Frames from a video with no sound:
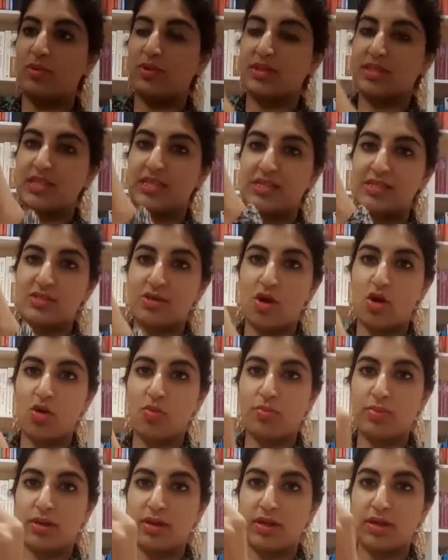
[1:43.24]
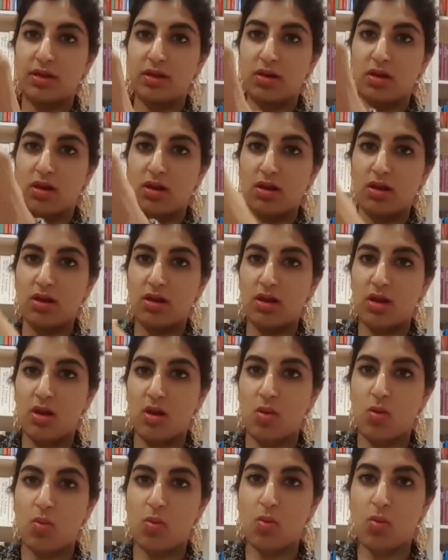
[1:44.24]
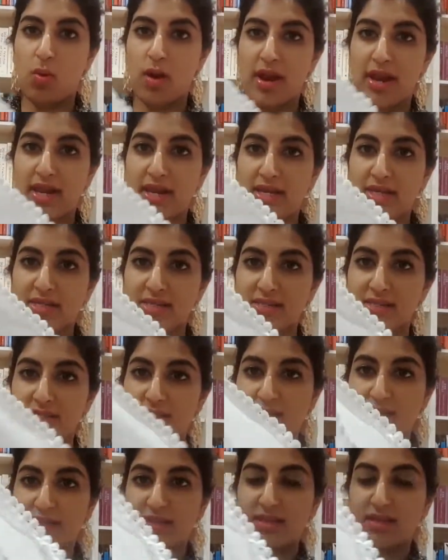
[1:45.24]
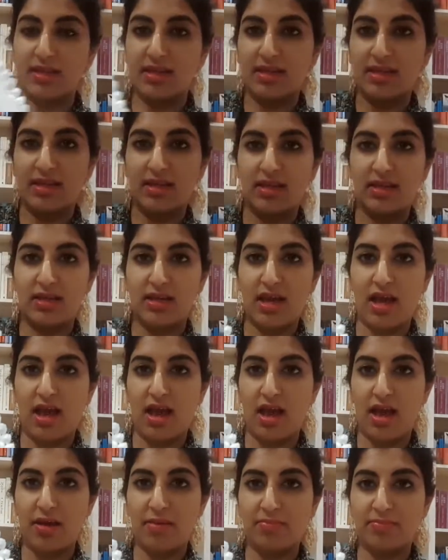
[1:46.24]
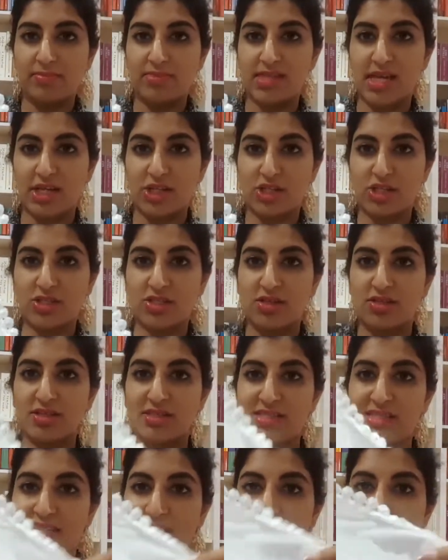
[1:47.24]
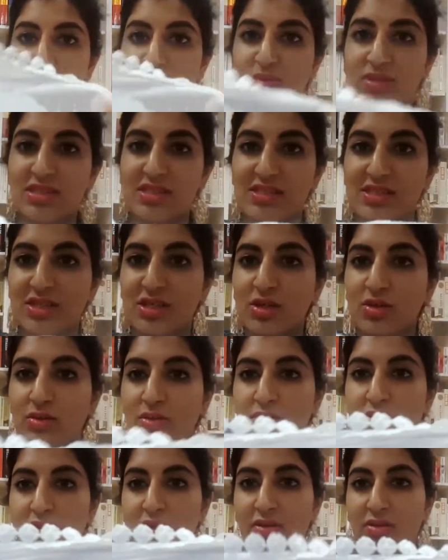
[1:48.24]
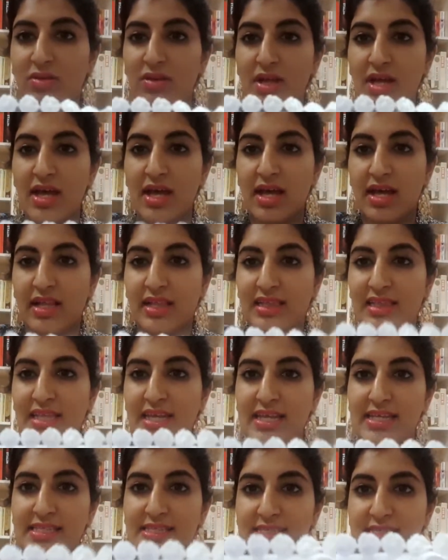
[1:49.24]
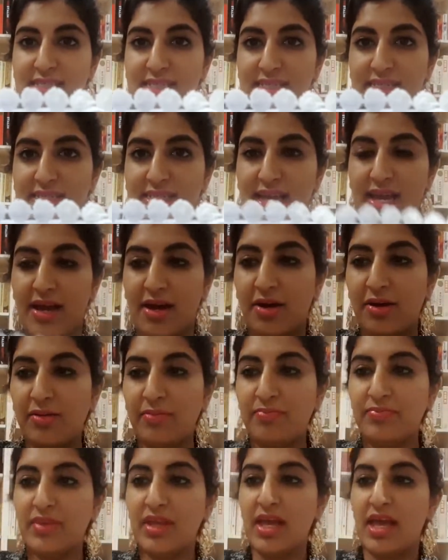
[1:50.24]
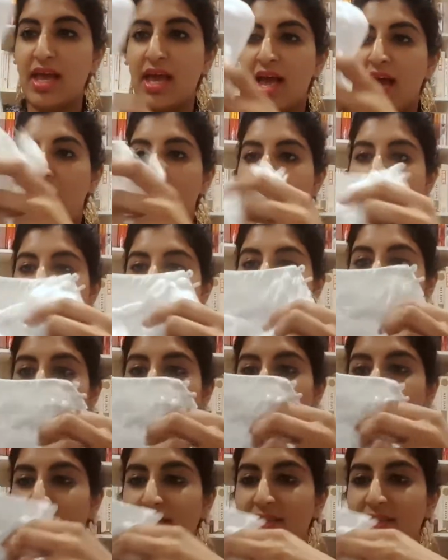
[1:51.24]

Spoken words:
with these open white sections on the sleeve with this cute little lace detail, and